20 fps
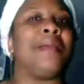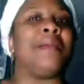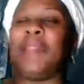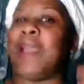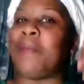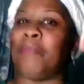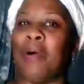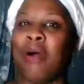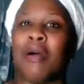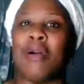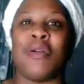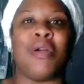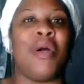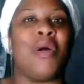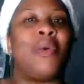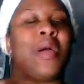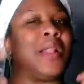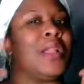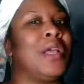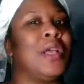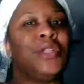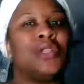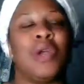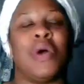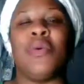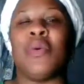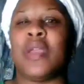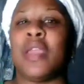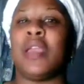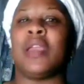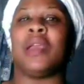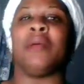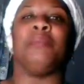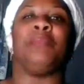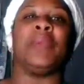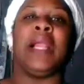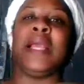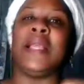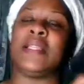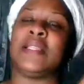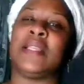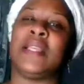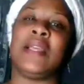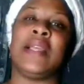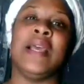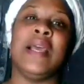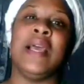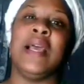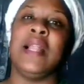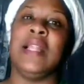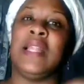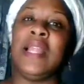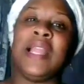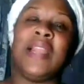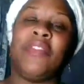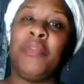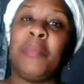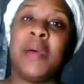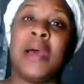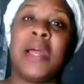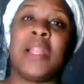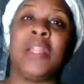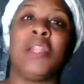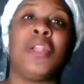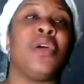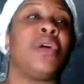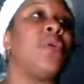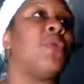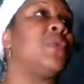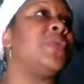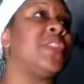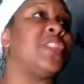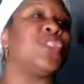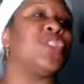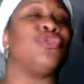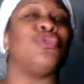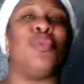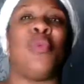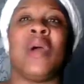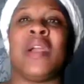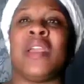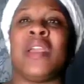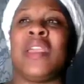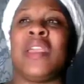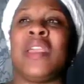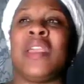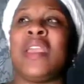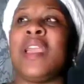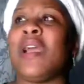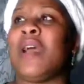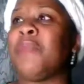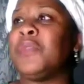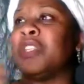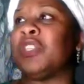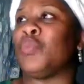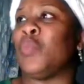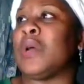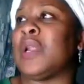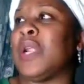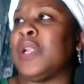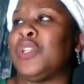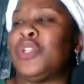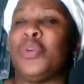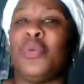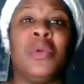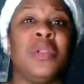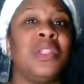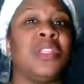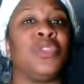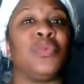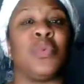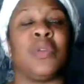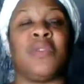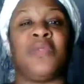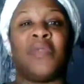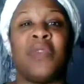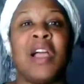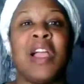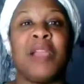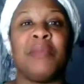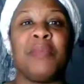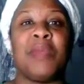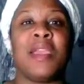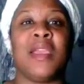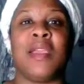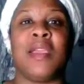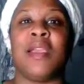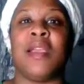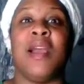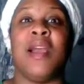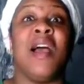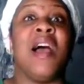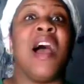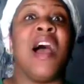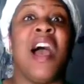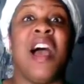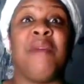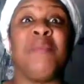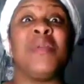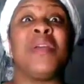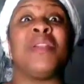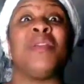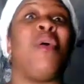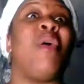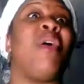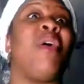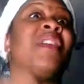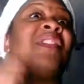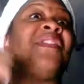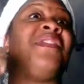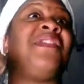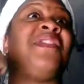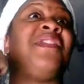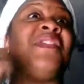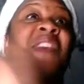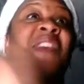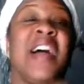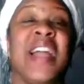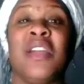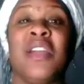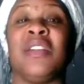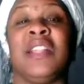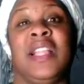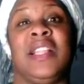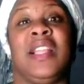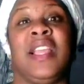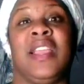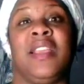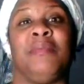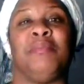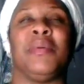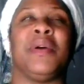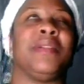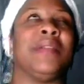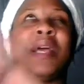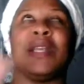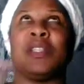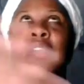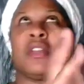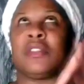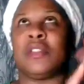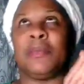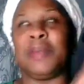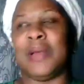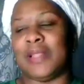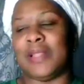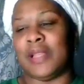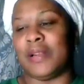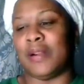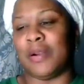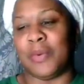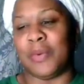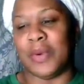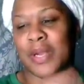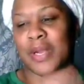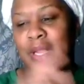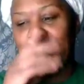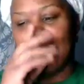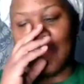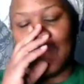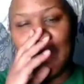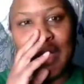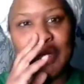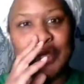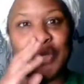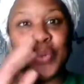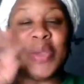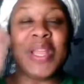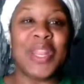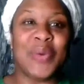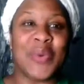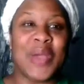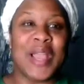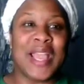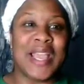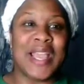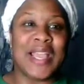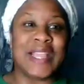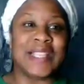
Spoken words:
ball going. Don't get complacent. Let everybody know this is who I am, this is what I do, and this is where to find me. I've been on fire lately, but I talked about that already in the video. So anyways,